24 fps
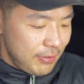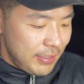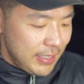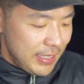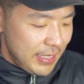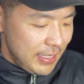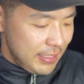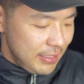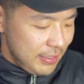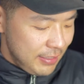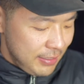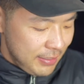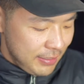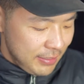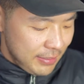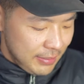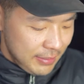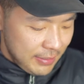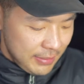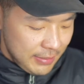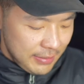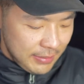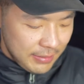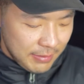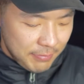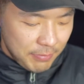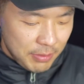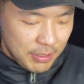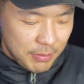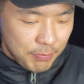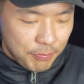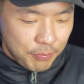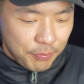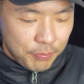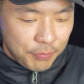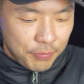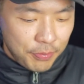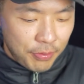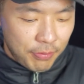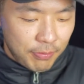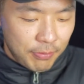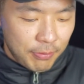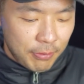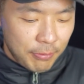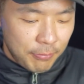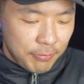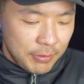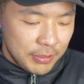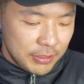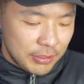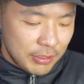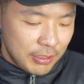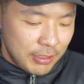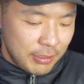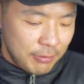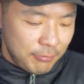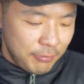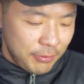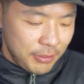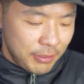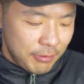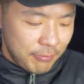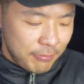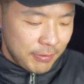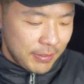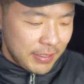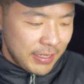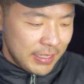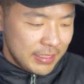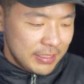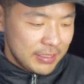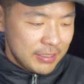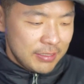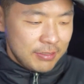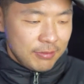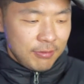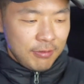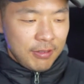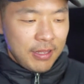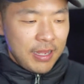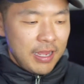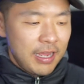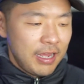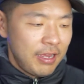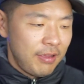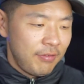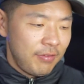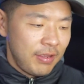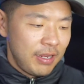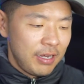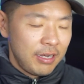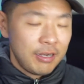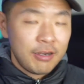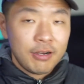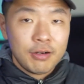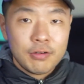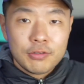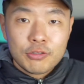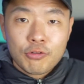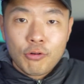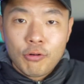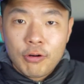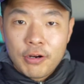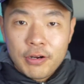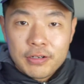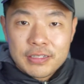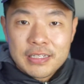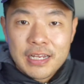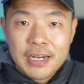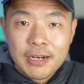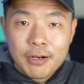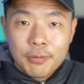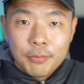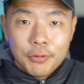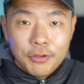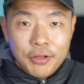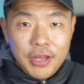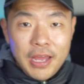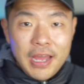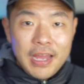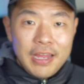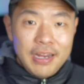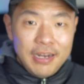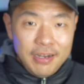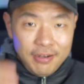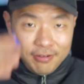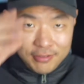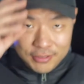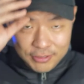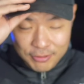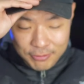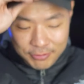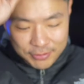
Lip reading: head. Let me throw this on really quick. I still have hair, terrible hat hair, so